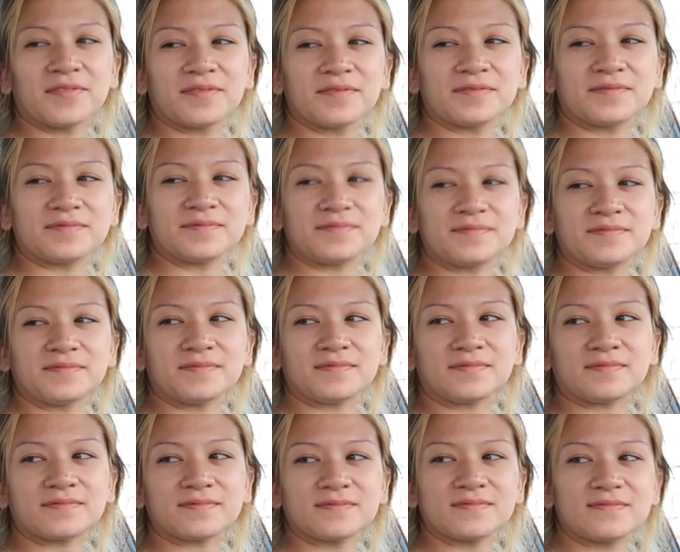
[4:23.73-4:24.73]

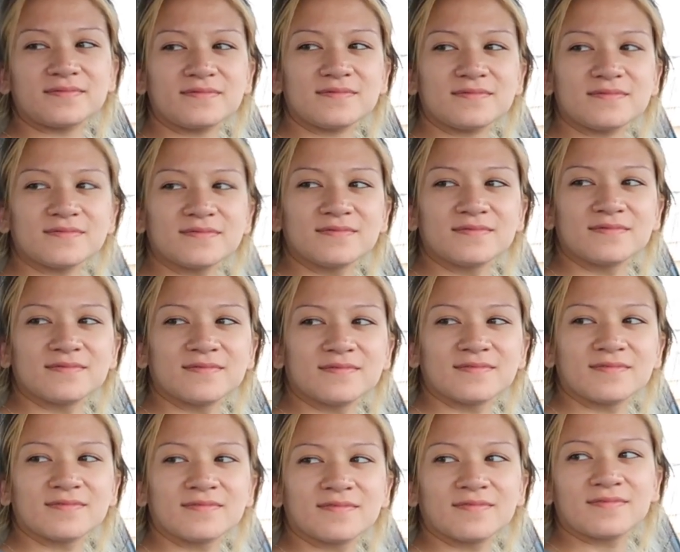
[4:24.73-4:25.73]

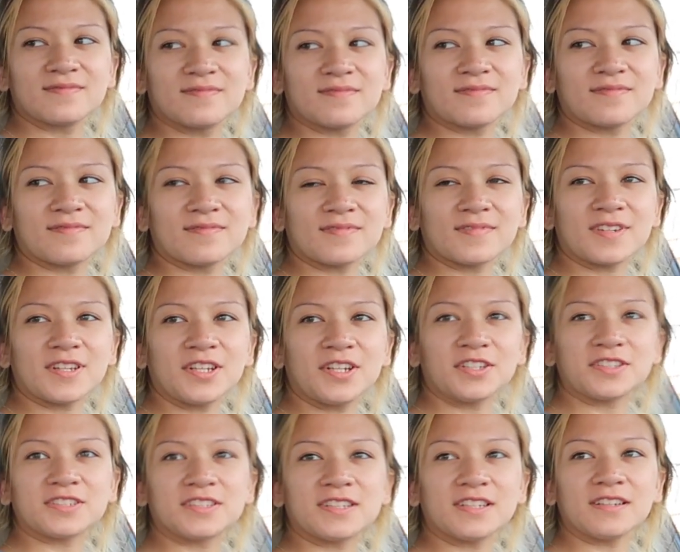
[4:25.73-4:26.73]

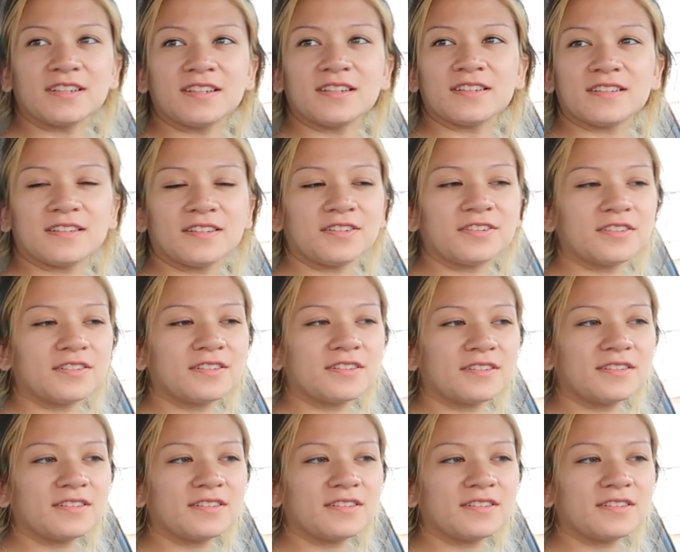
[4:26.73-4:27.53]
This person isn't speaking.